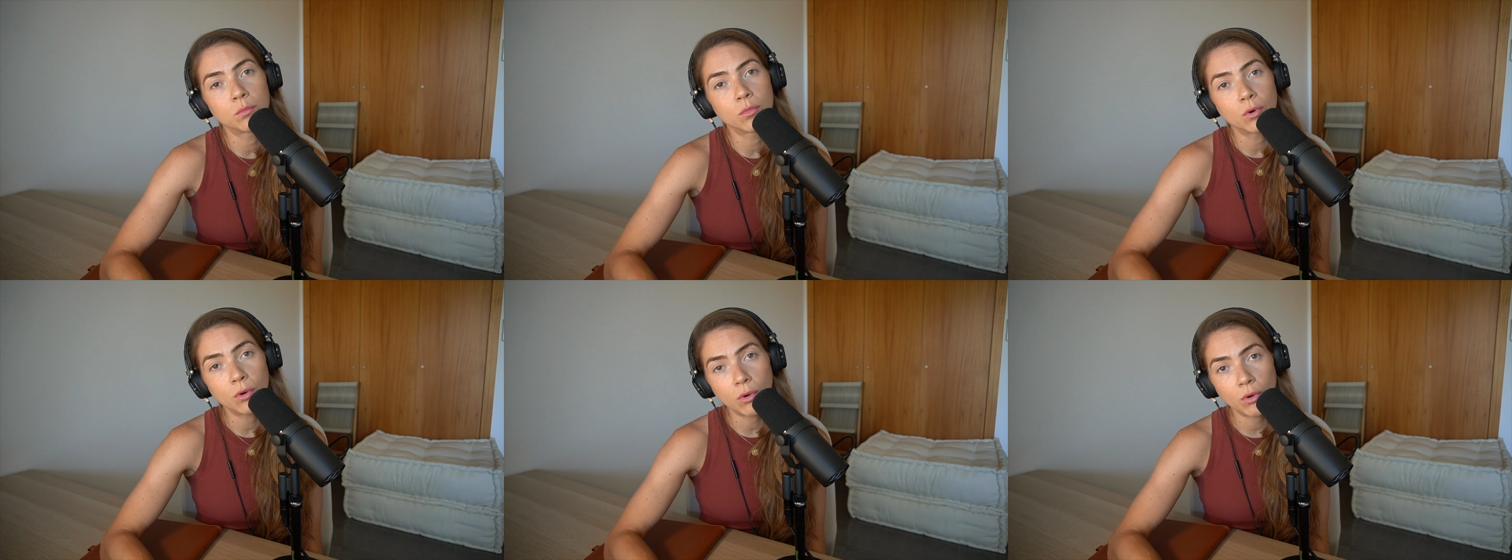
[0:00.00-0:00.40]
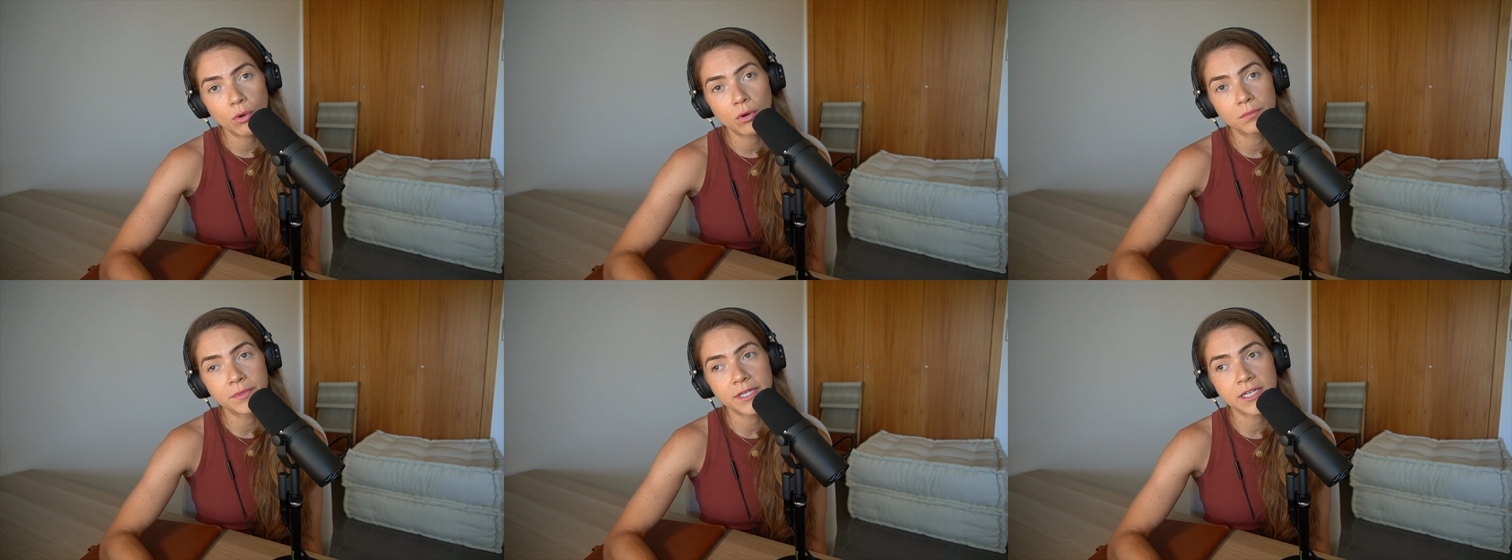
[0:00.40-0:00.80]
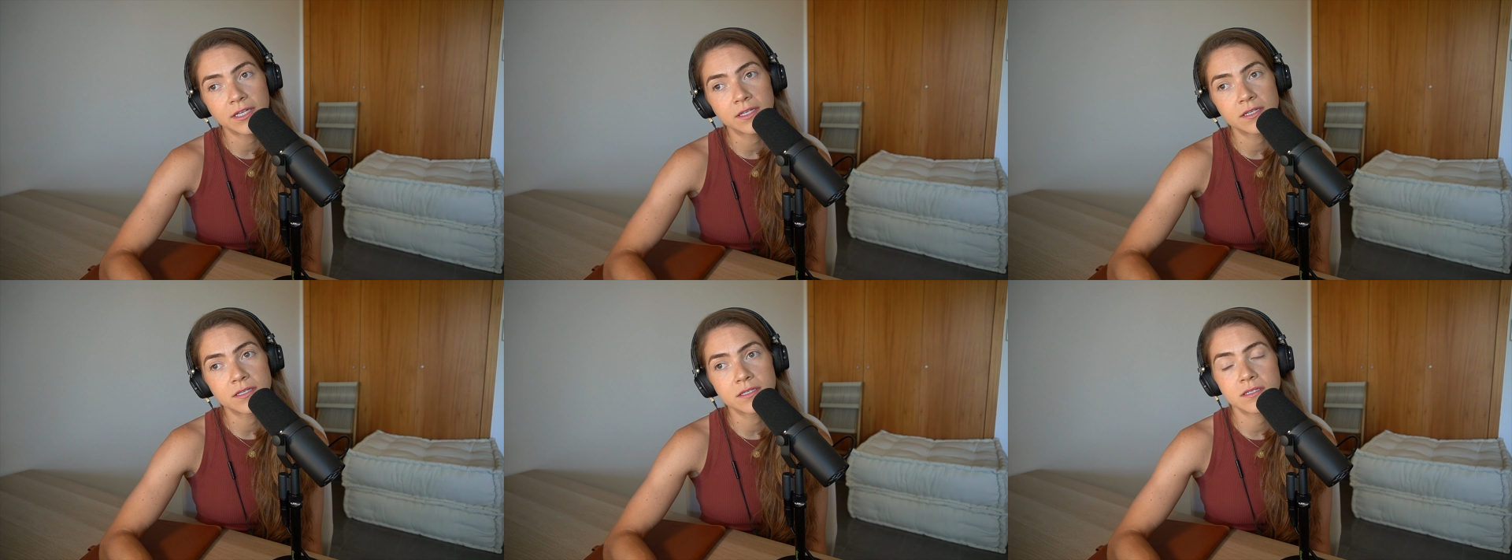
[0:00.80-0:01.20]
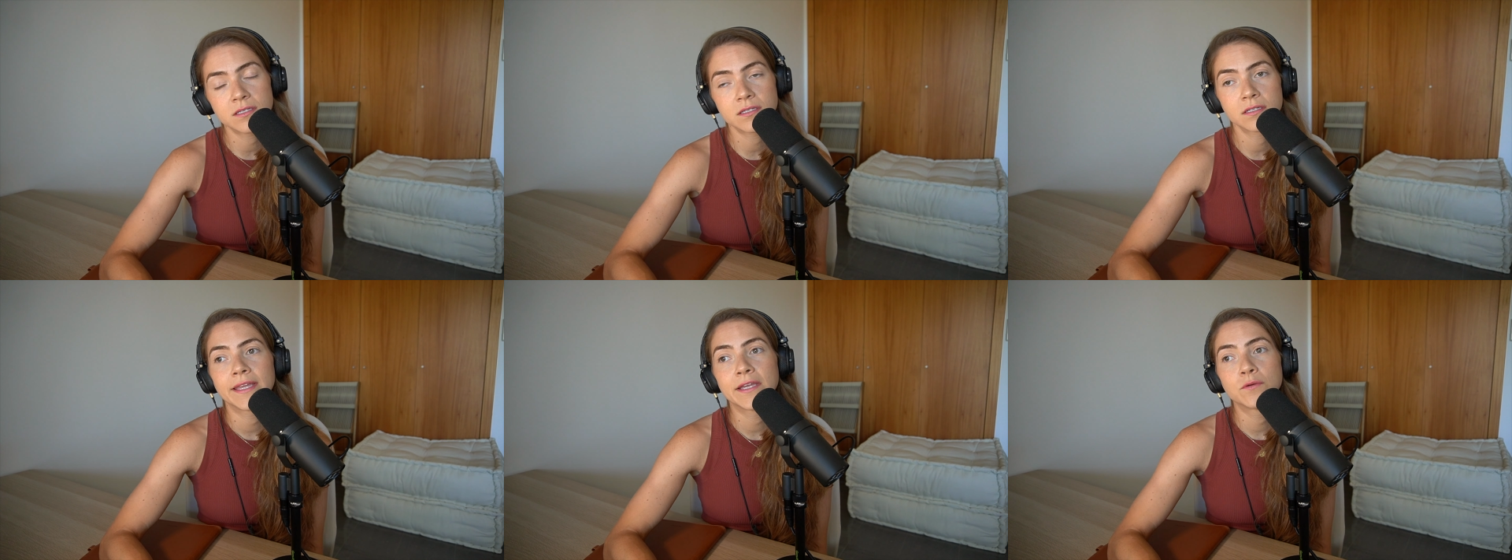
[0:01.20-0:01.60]
more
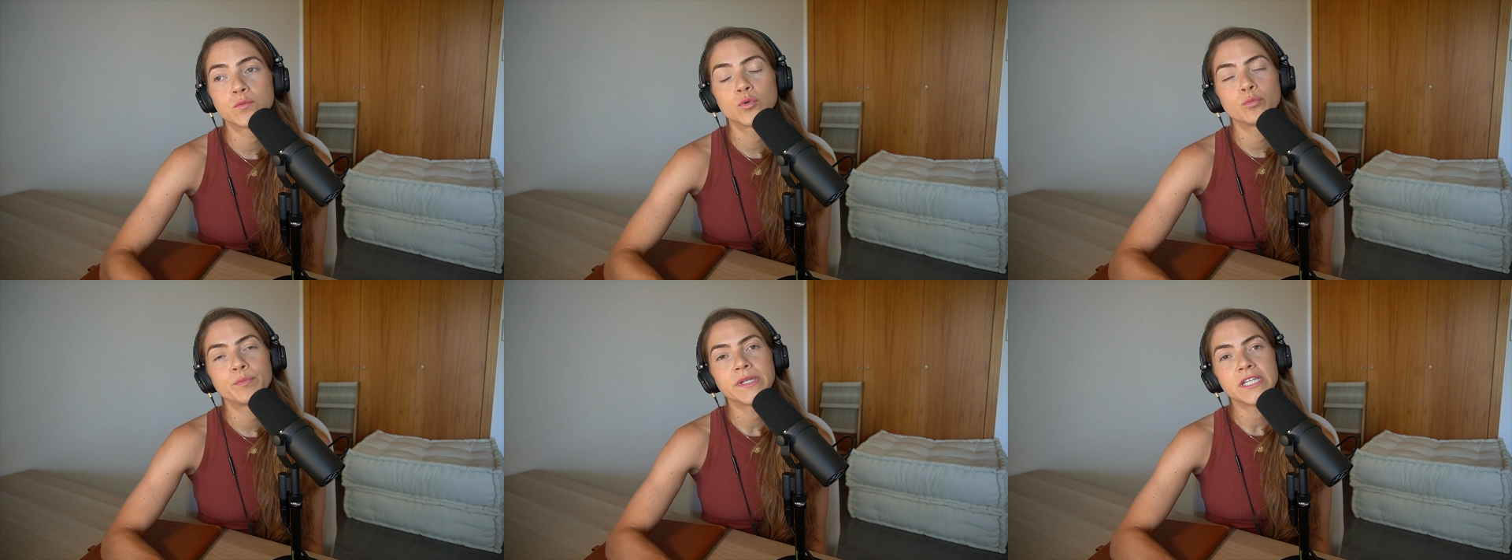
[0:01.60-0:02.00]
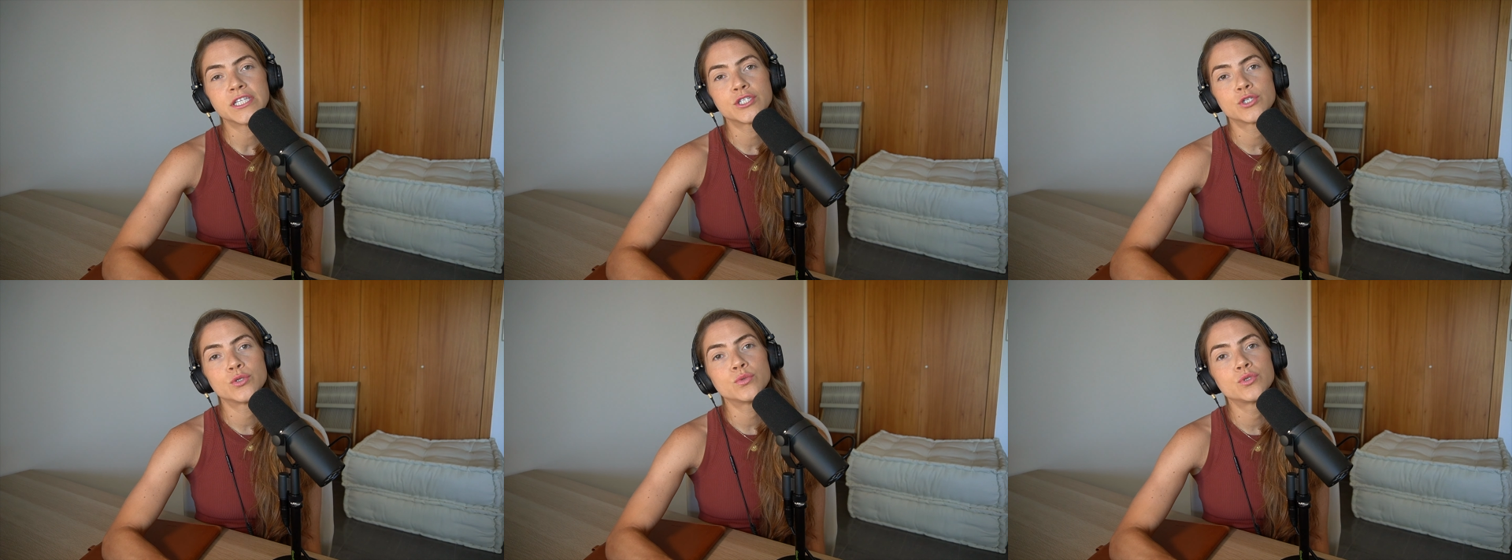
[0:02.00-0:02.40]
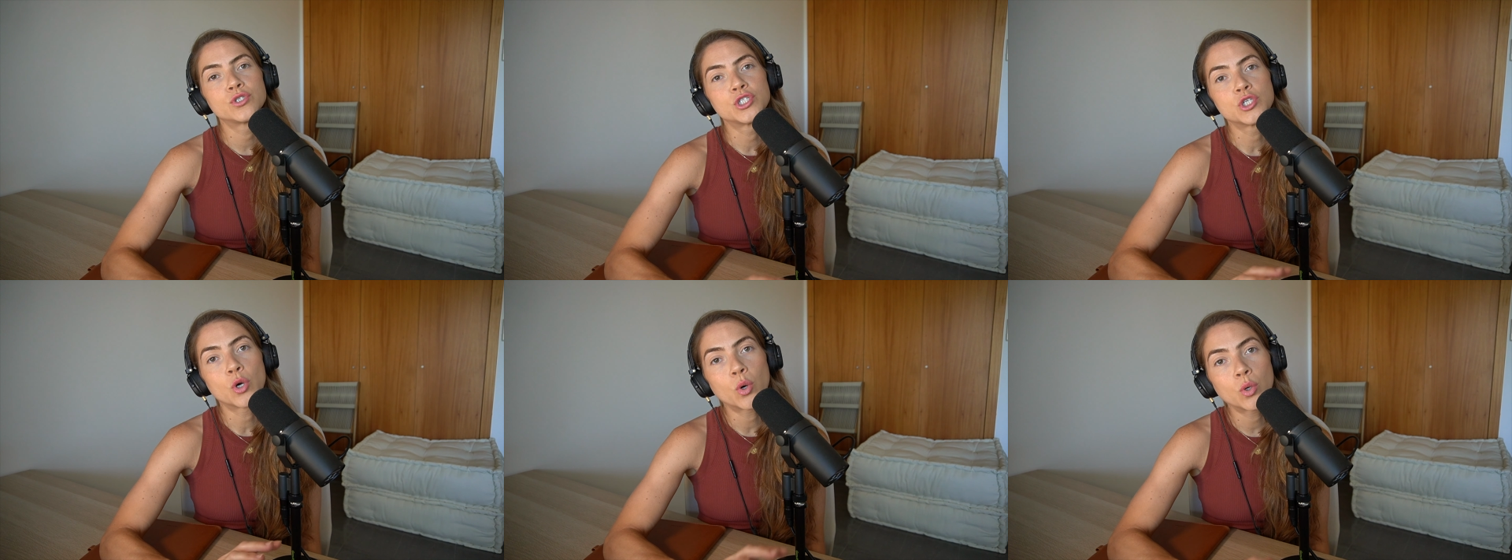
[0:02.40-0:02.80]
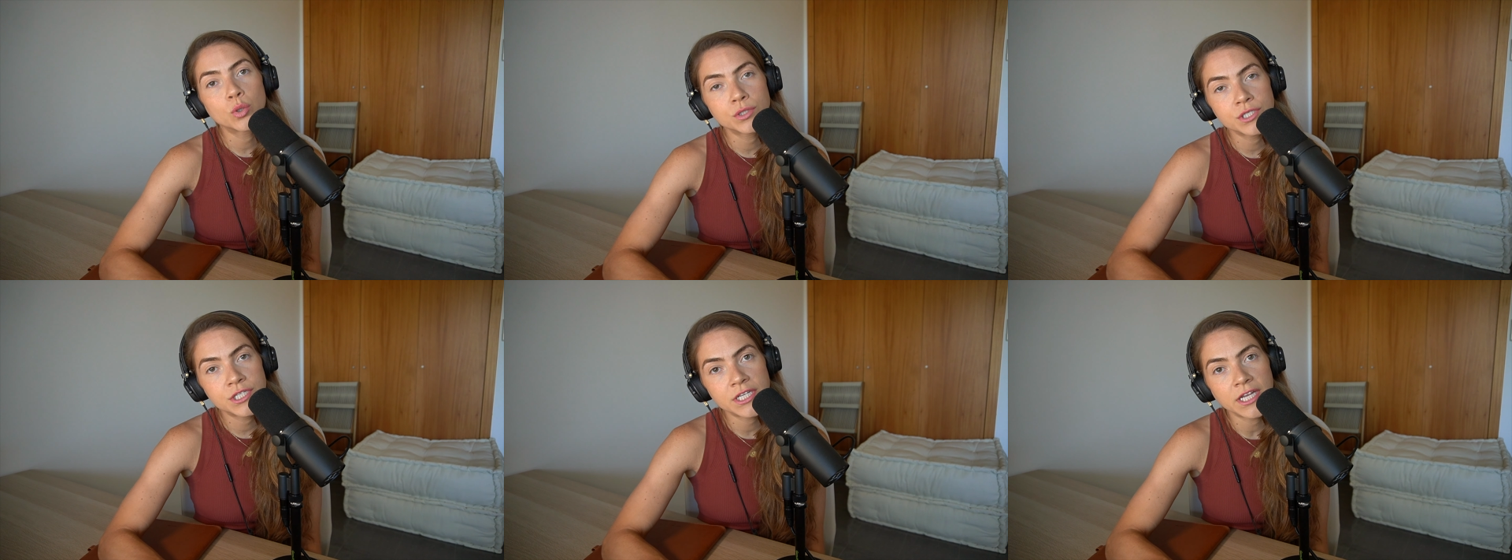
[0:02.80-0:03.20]
because it will be too
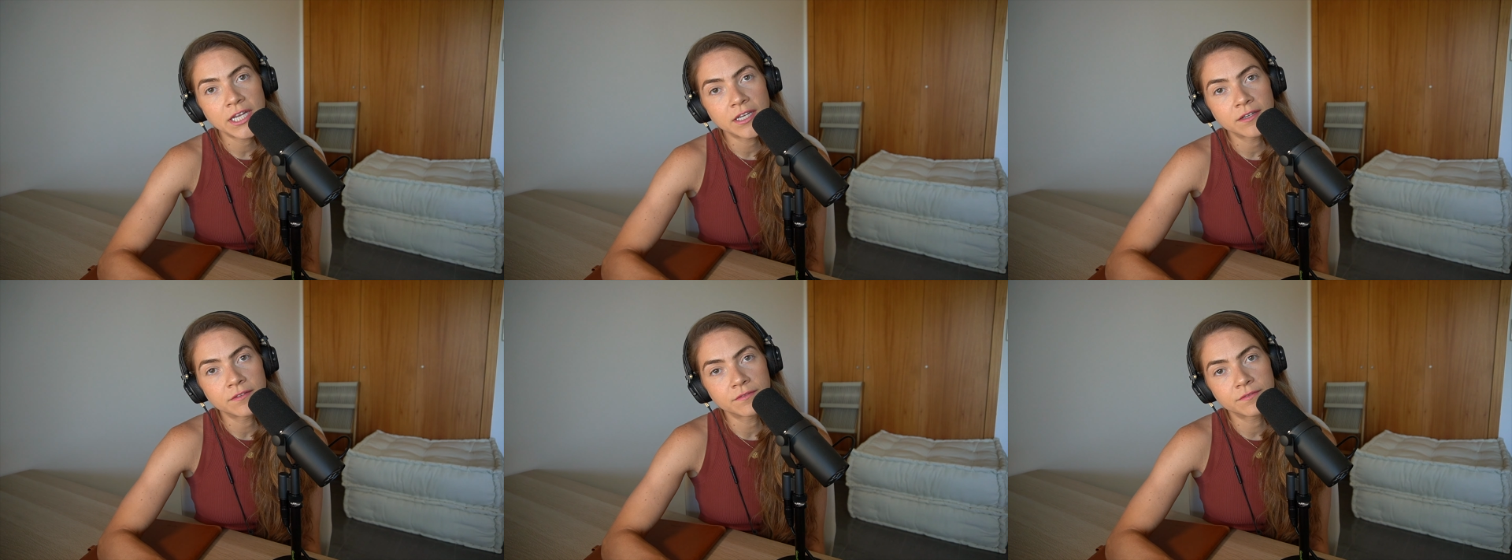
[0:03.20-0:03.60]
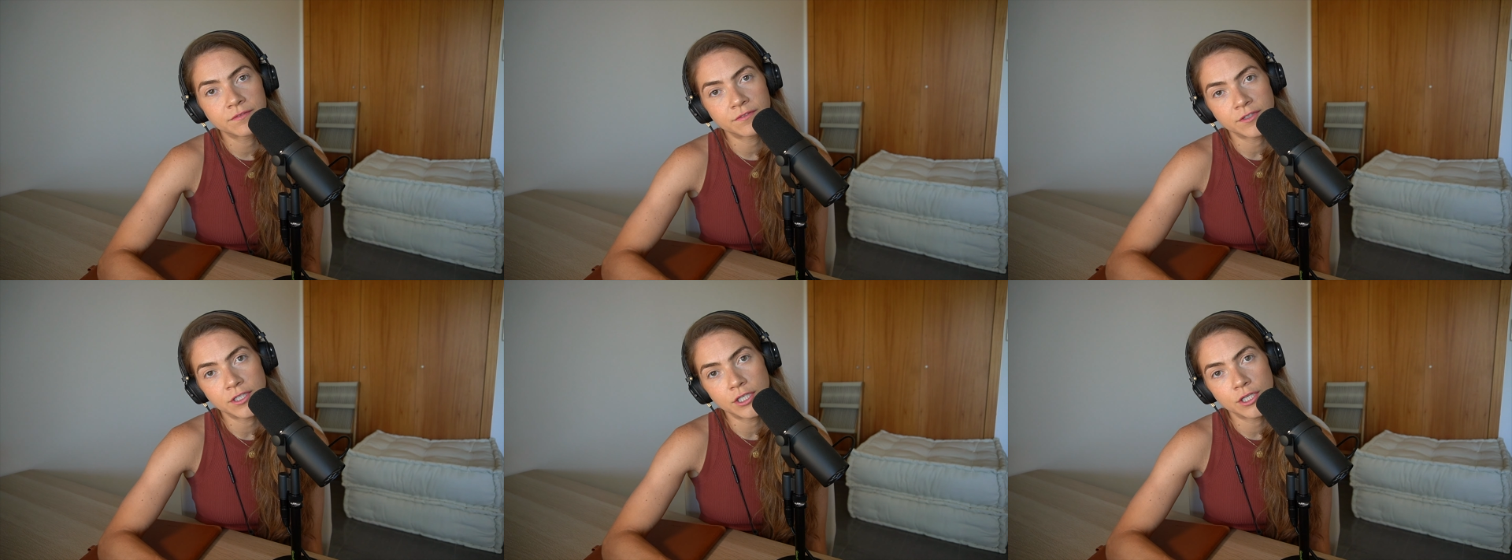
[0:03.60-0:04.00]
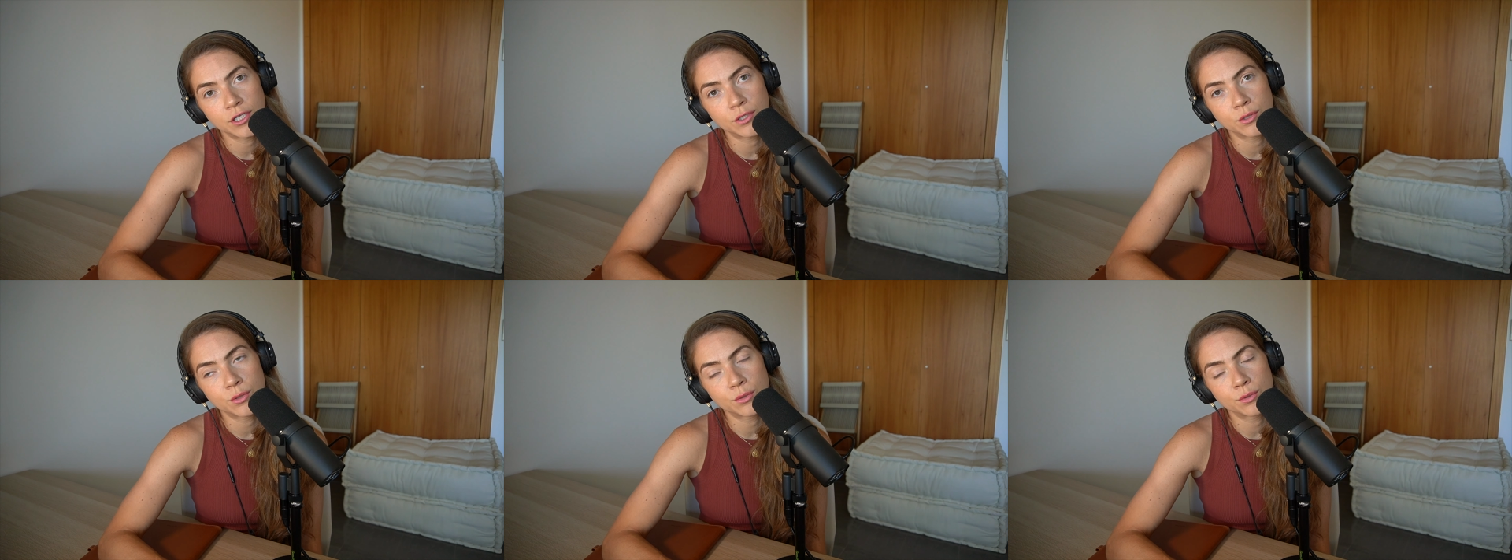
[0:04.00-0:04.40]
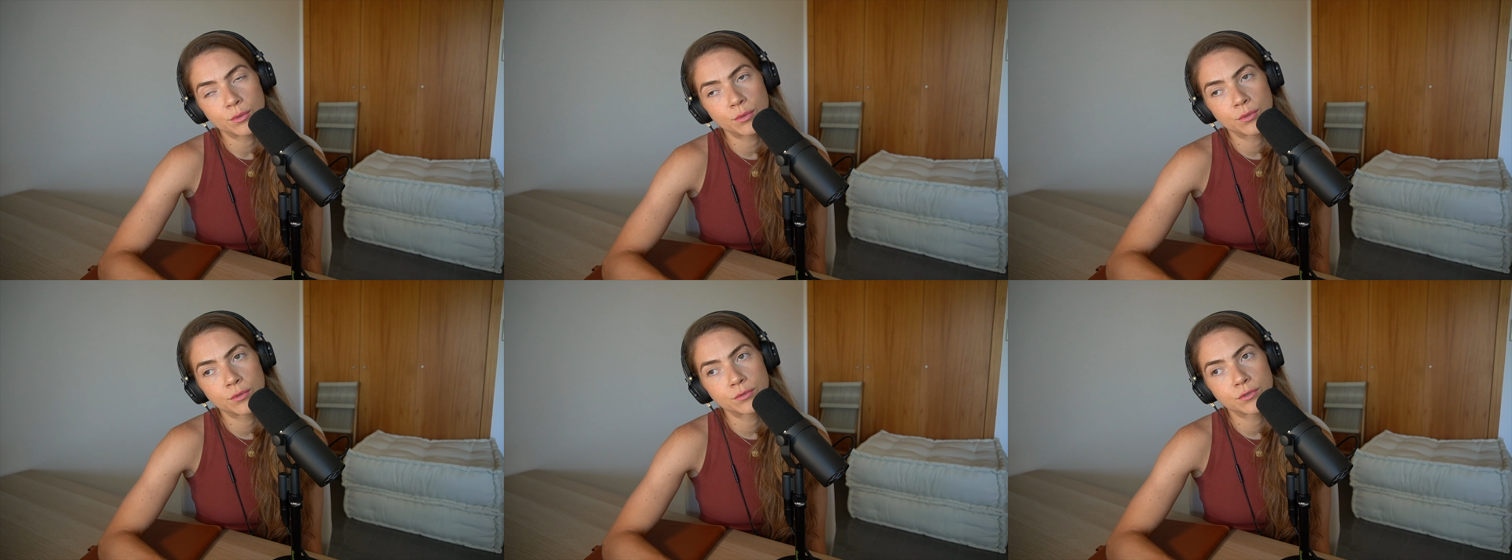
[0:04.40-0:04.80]
daunting for
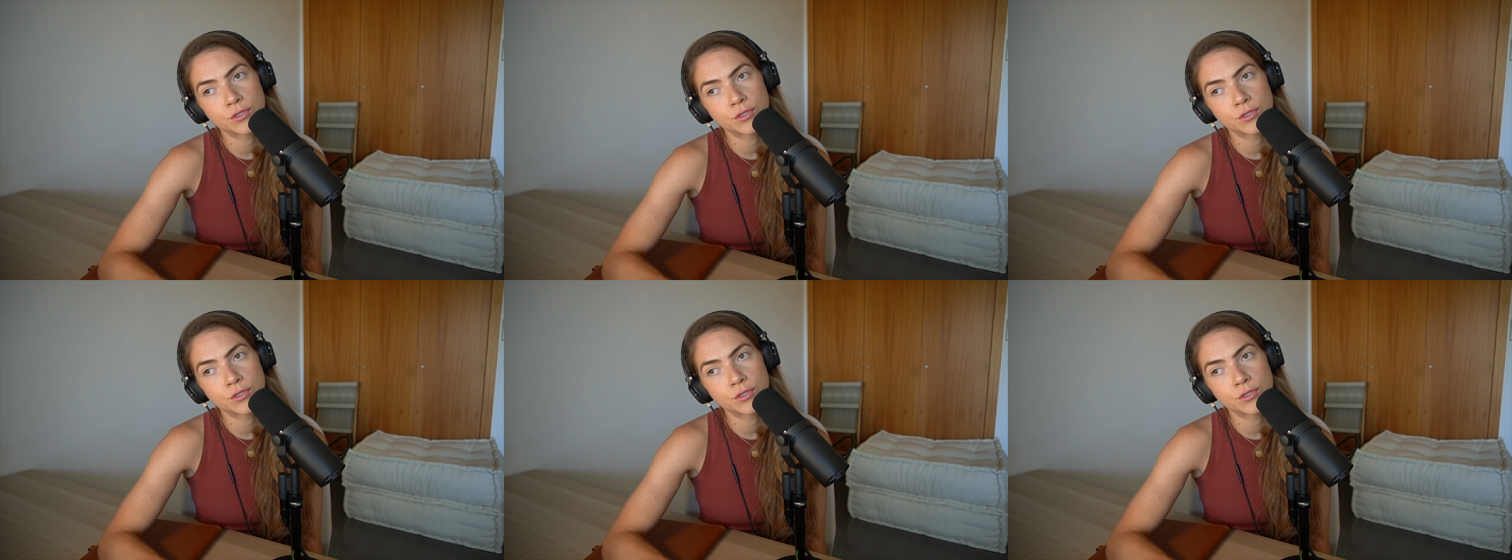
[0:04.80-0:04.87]
you